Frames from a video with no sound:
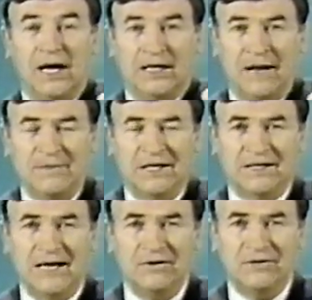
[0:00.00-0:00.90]
coming
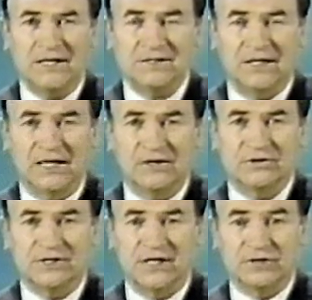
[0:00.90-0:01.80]
down the escalator
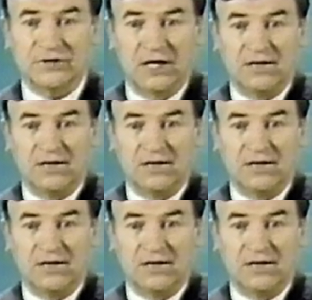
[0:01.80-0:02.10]
stairs,